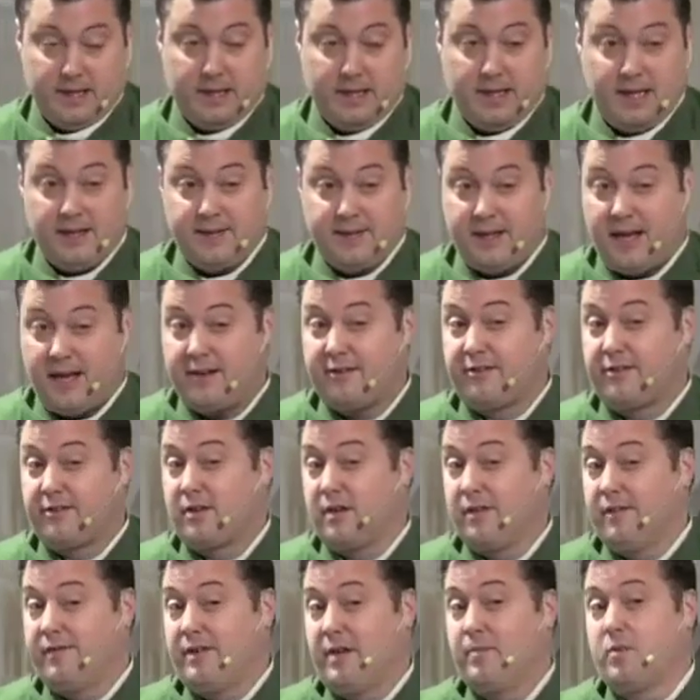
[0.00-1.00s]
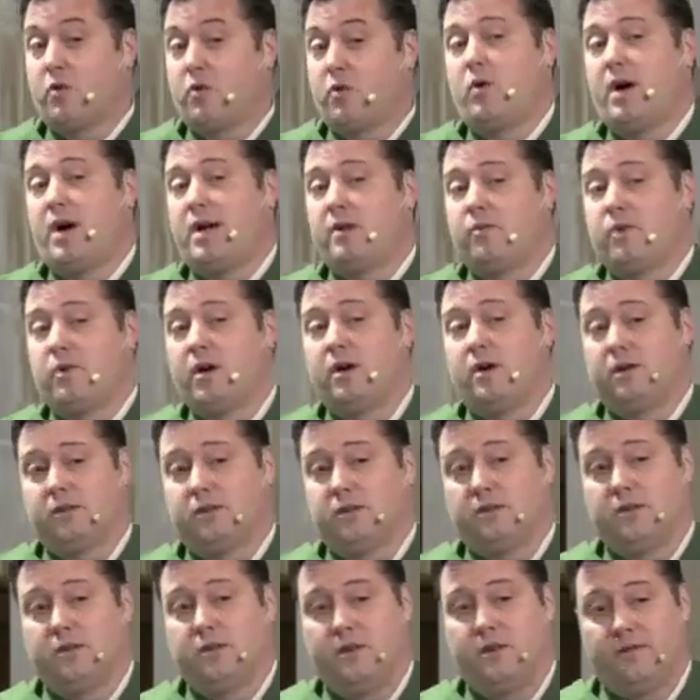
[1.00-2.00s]
And that has served him quite well
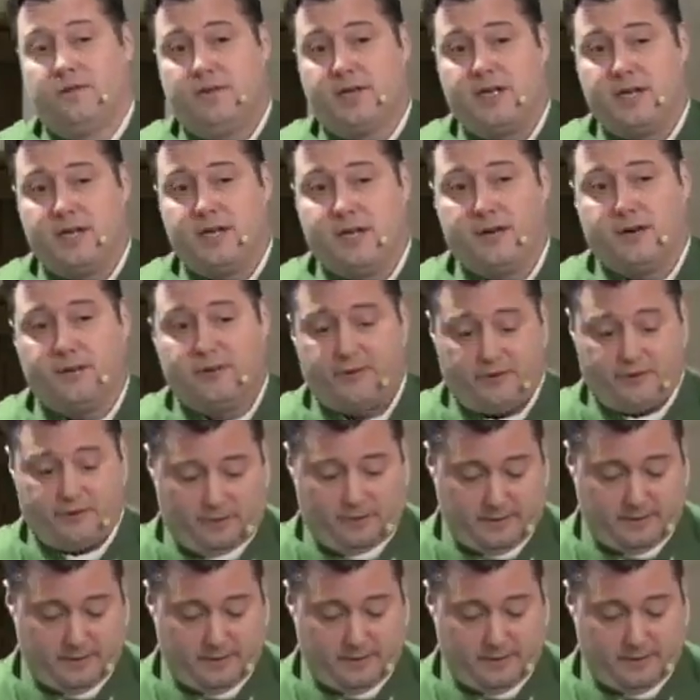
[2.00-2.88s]
over the years.